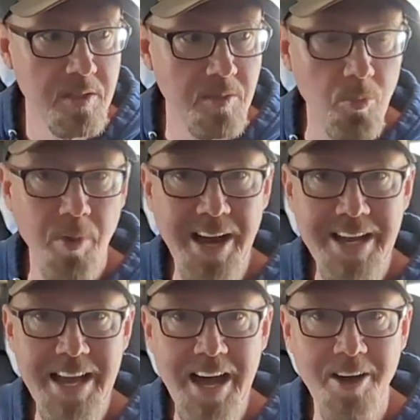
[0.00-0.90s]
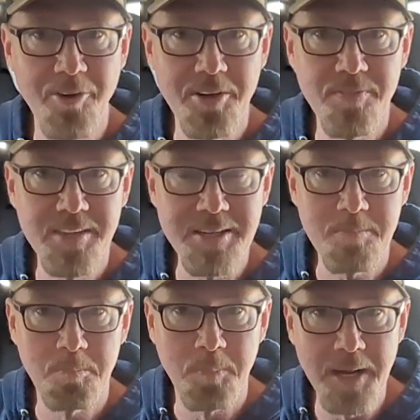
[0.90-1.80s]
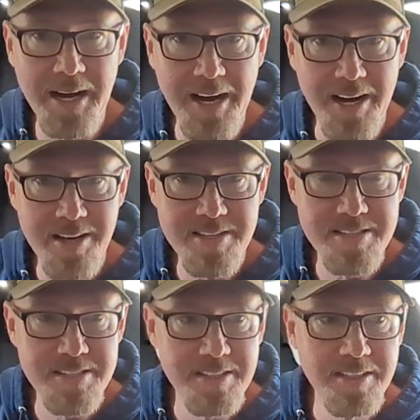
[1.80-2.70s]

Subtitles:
Right out of the box,